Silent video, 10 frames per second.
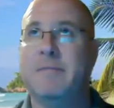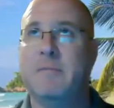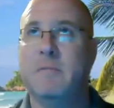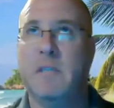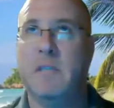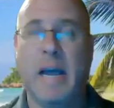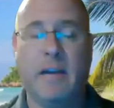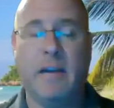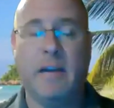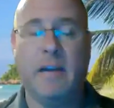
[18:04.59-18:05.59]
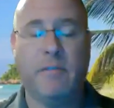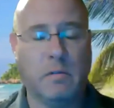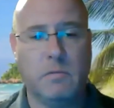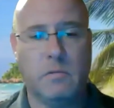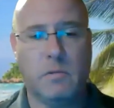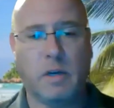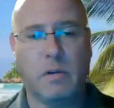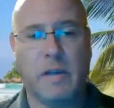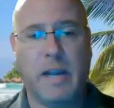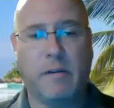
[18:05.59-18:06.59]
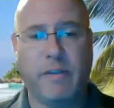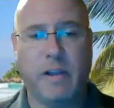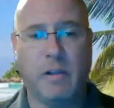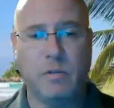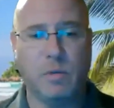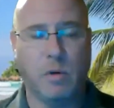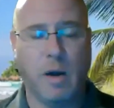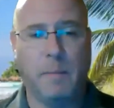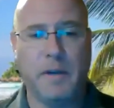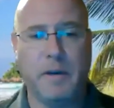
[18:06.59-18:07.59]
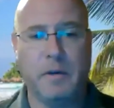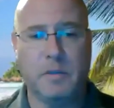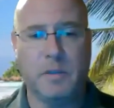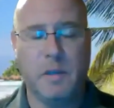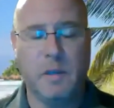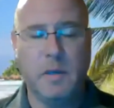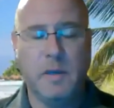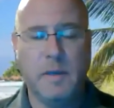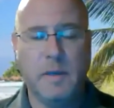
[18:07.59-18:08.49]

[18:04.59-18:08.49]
and then we had about 9 of our critical care fellows who were upper years.